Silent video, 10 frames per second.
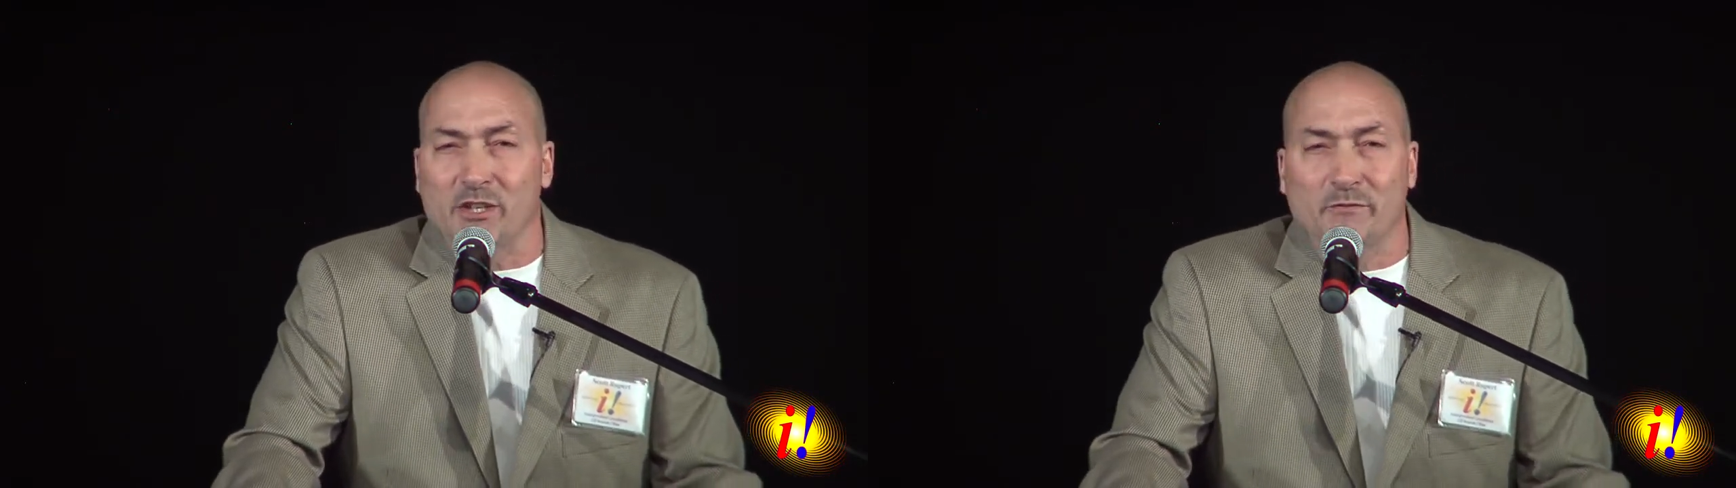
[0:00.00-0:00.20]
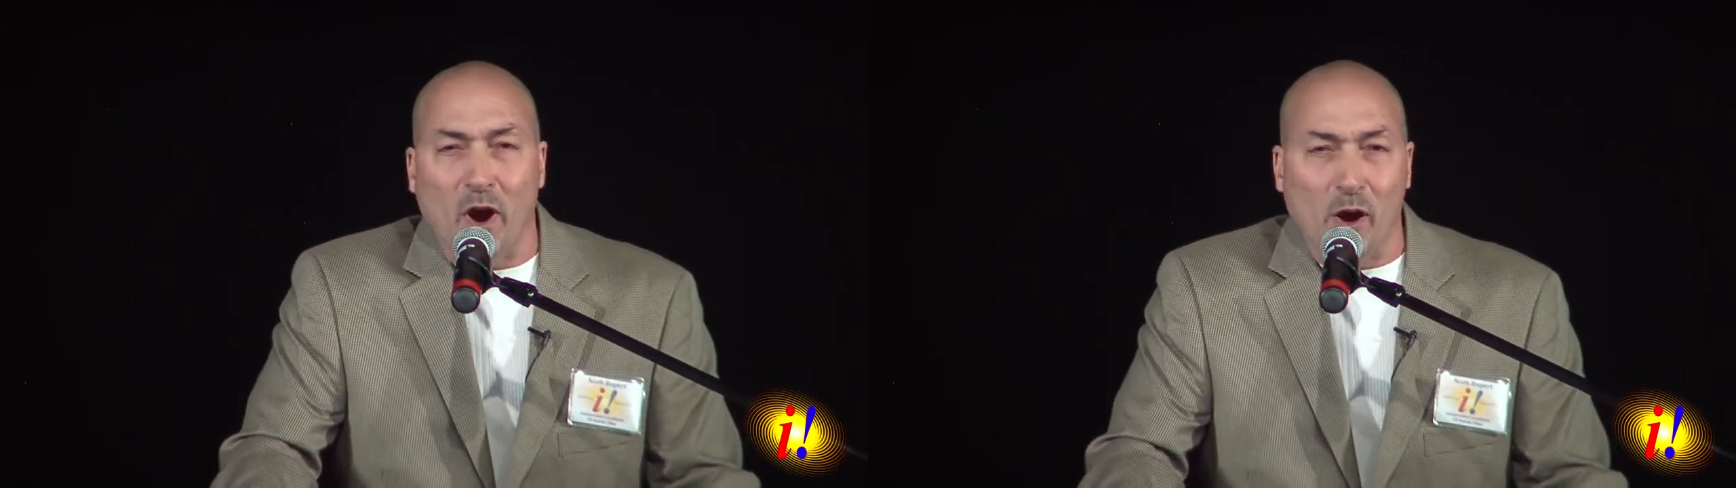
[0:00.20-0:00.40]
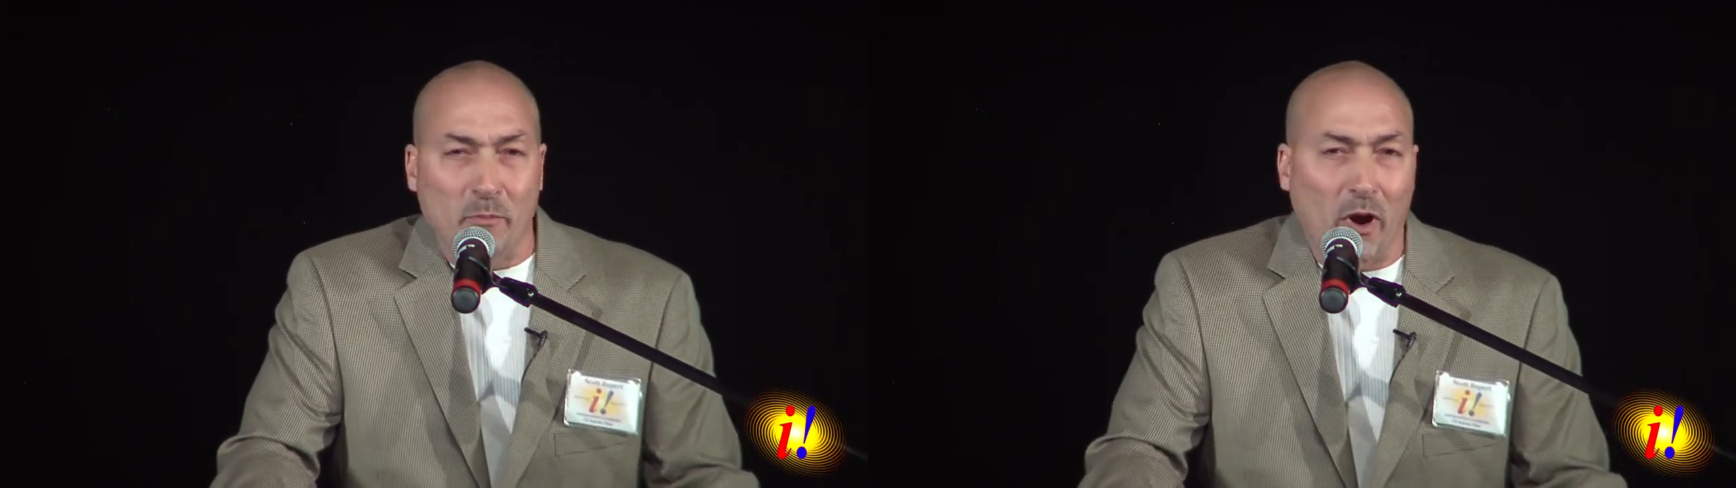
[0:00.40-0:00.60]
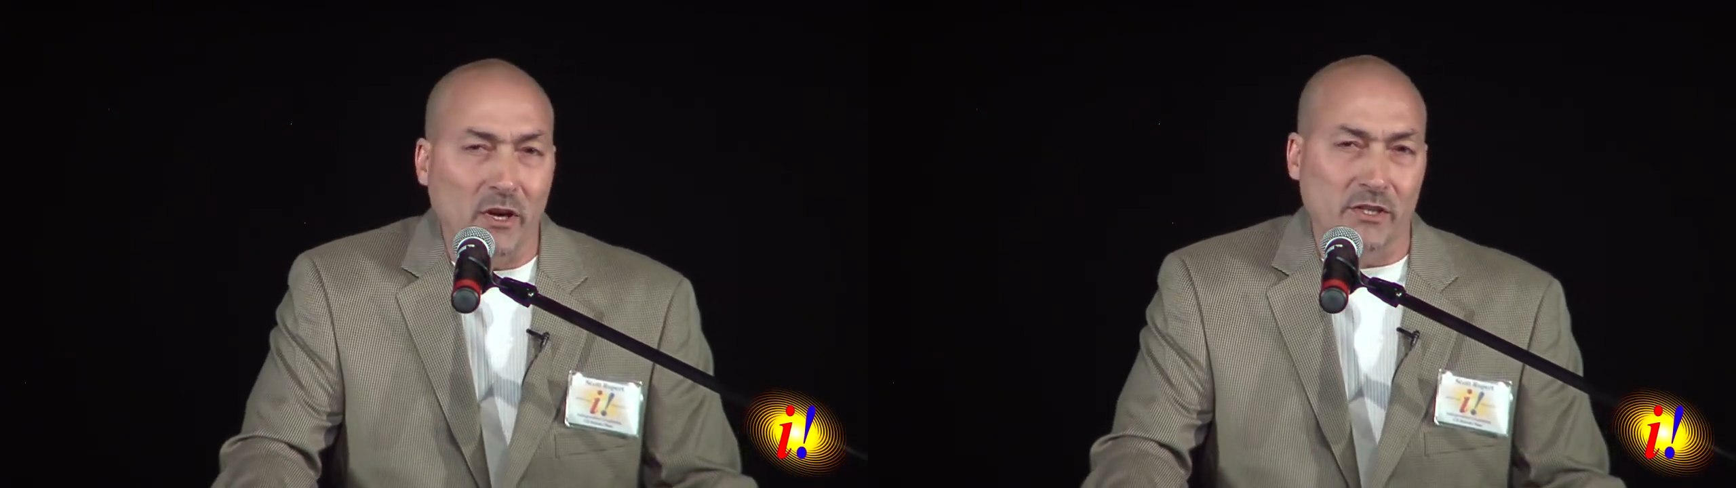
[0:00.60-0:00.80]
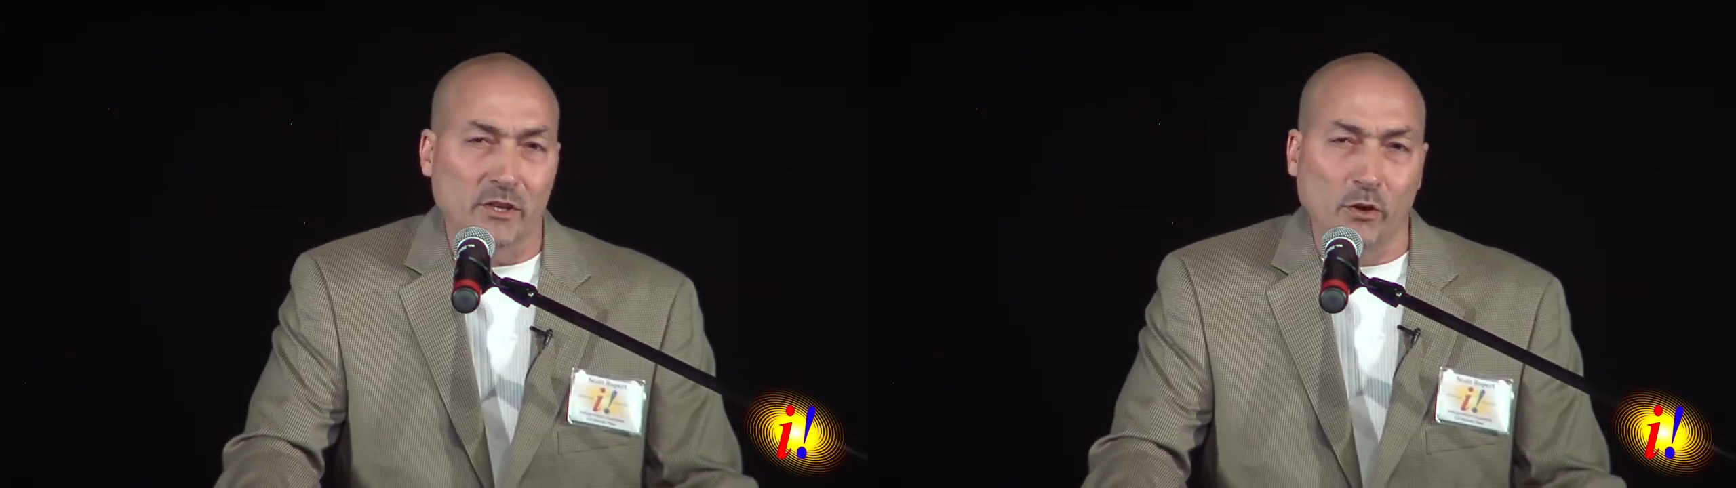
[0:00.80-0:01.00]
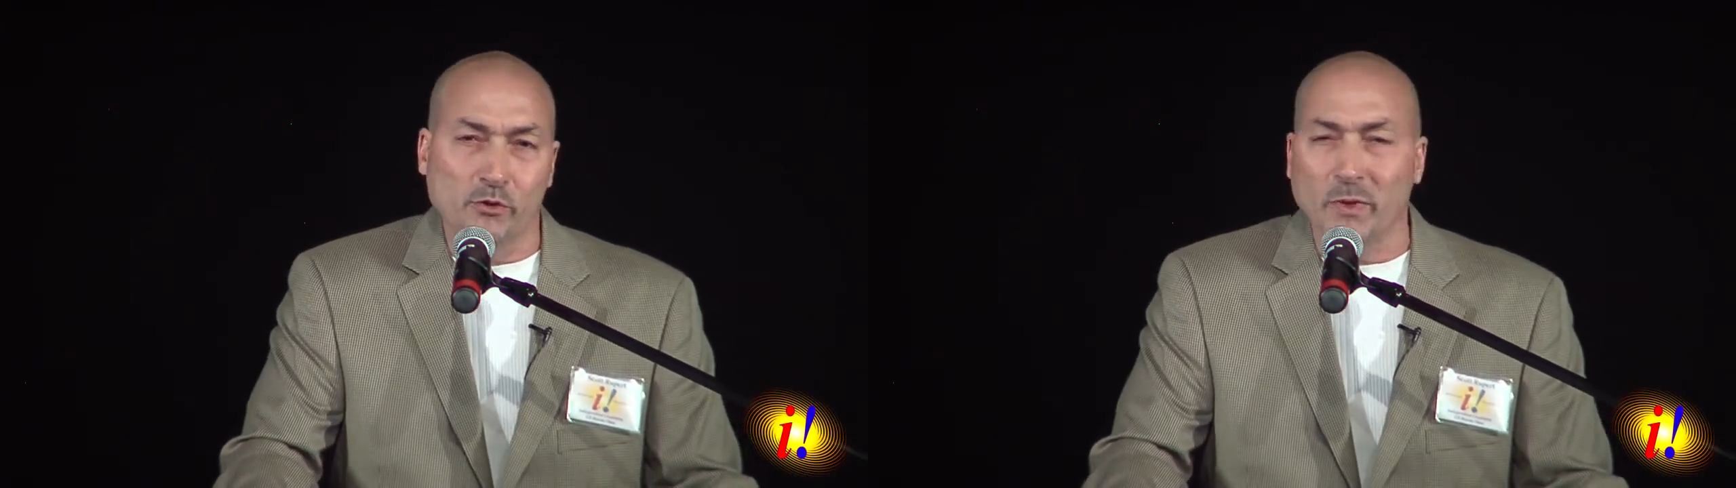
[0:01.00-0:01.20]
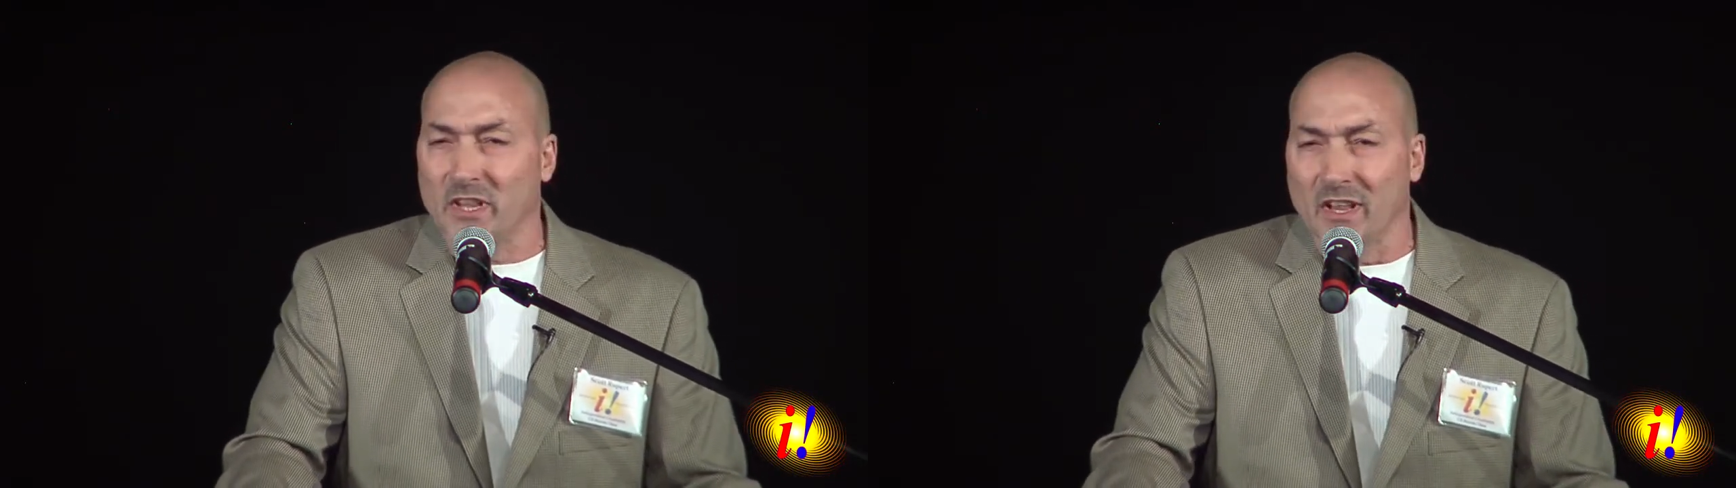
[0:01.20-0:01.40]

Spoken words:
far apart as those with the